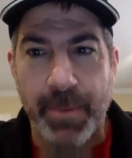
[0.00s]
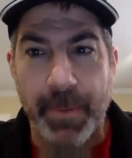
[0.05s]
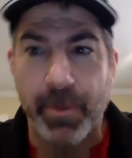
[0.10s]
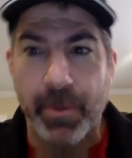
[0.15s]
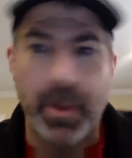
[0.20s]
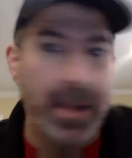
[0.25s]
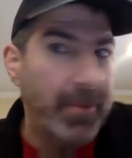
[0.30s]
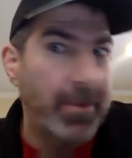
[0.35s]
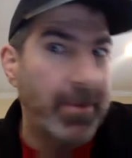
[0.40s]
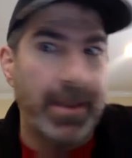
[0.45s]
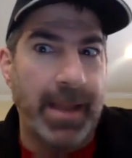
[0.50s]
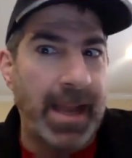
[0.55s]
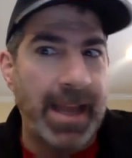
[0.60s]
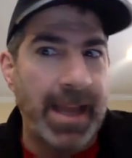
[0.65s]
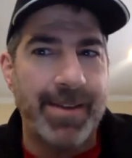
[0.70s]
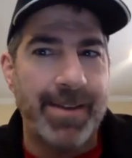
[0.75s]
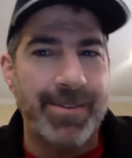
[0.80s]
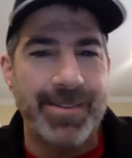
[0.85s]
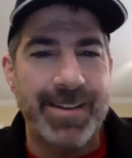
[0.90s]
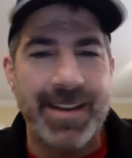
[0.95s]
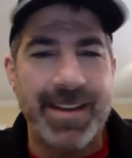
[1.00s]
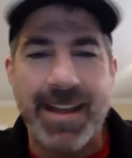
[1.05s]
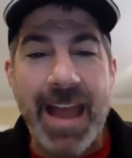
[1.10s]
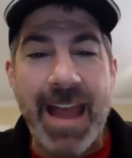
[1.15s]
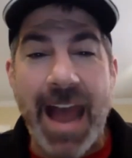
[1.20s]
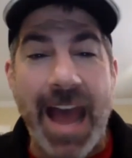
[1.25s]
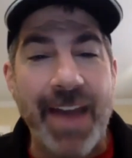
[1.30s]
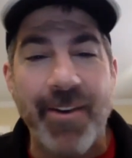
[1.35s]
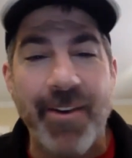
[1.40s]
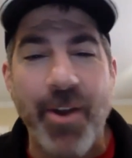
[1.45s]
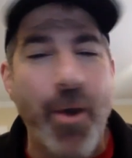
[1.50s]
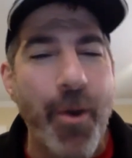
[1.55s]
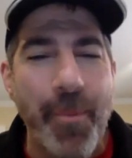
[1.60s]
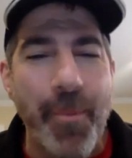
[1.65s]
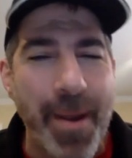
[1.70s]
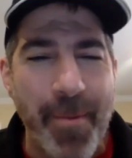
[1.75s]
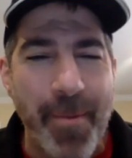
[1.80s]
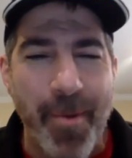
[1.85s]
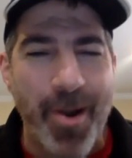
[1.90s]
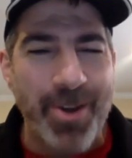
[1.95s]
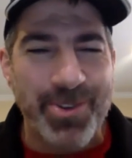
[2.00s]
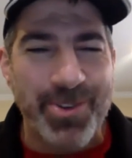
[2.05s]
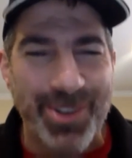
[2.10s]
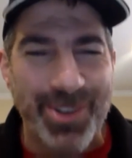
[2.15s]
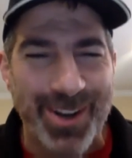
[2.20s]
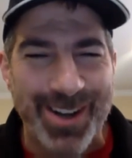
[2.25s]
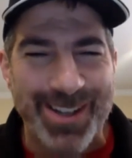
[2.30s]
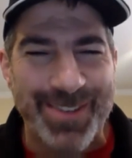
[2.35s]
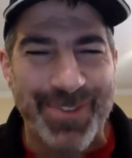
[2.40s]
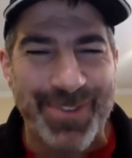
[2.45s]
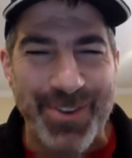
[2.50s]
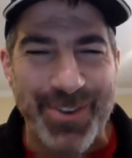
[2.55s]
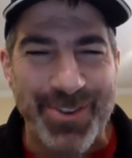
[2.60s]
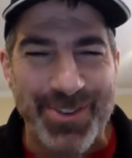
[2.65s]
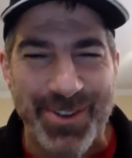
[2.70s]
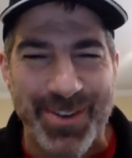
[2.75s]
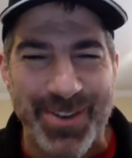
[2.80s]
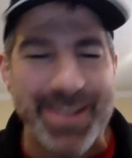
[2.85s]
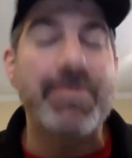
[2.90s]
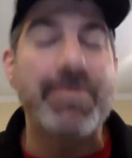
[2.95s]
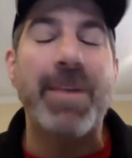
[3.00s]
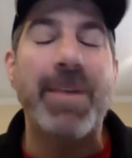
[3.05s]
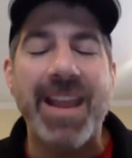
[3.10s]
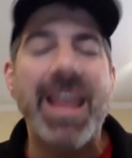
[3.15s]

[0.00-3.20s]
People are like, well, I don't know what my martial arts future is, but